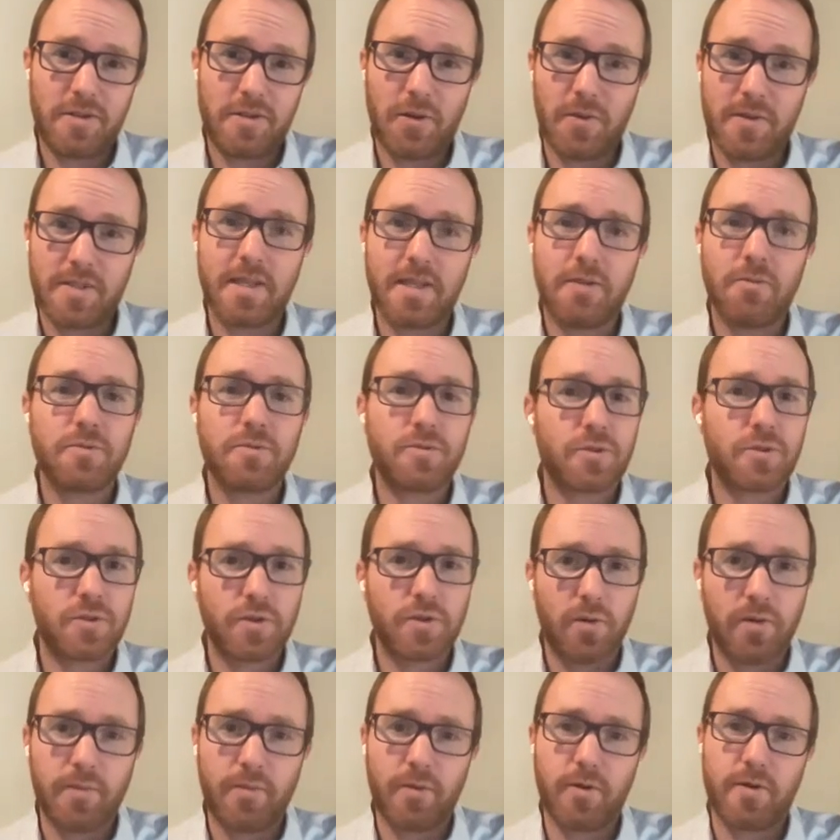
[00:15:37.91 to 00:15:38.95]
So it's
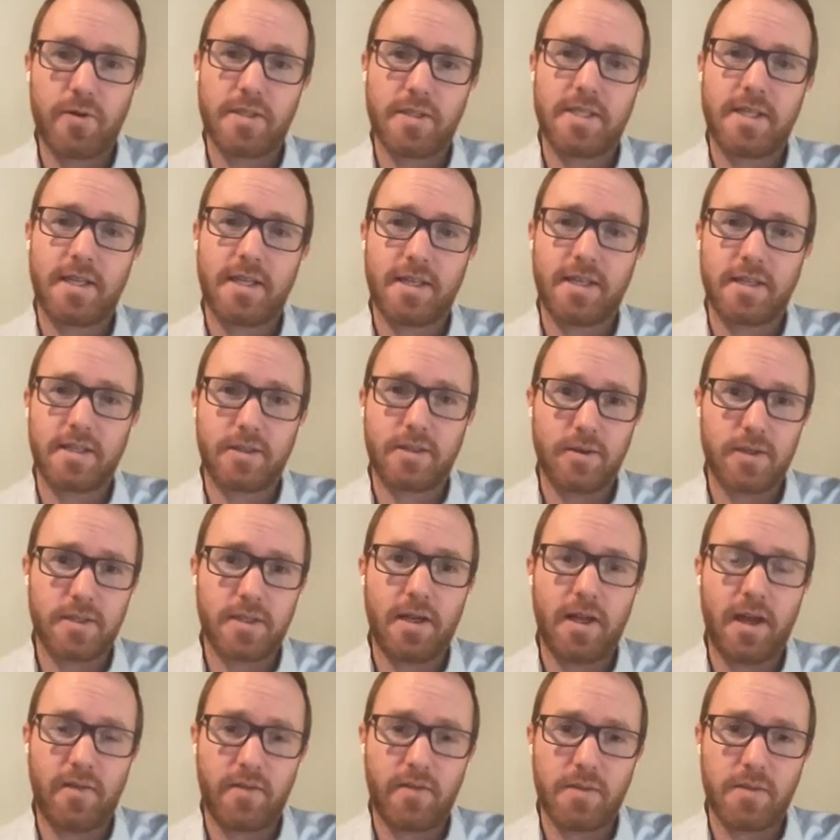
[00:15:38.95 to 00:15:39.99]
so important to take that
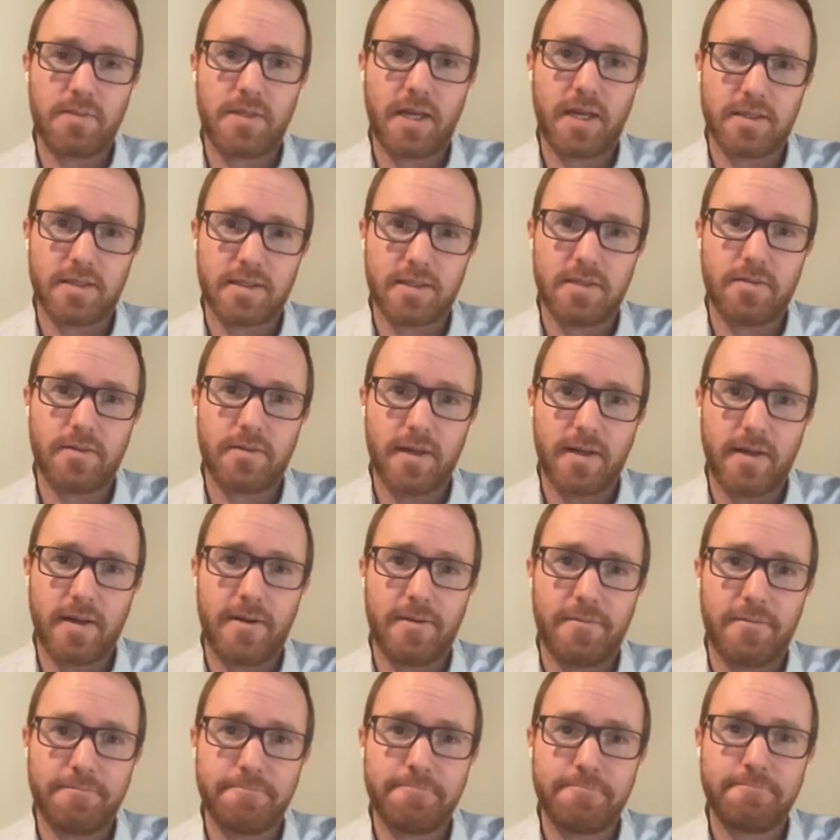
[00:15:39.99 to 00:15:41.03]
seriously and have them tested right
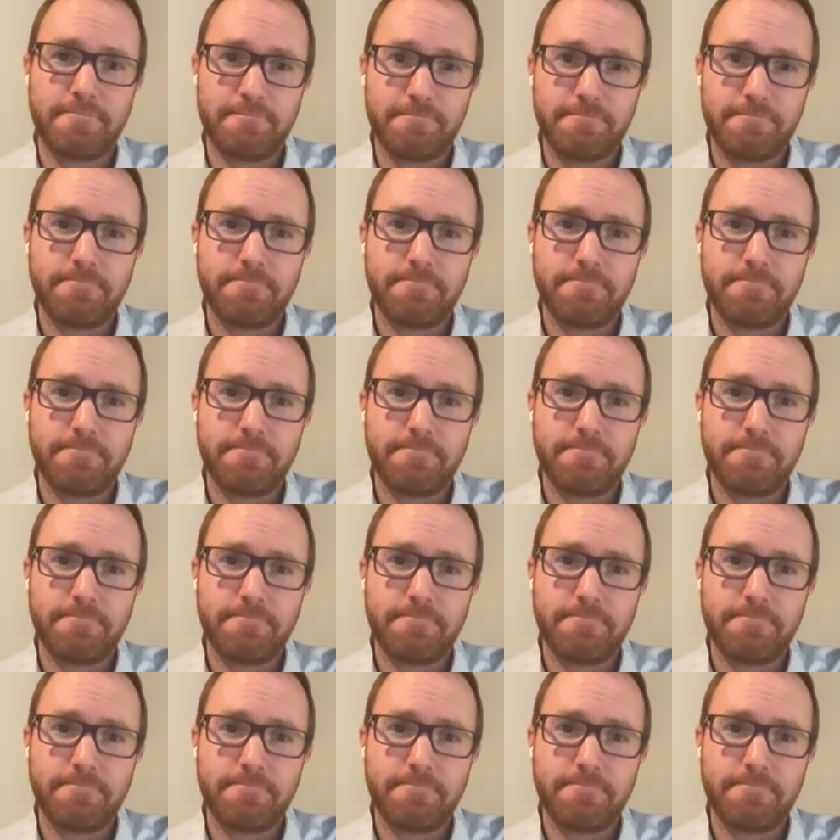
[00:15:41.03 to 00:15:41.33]
now.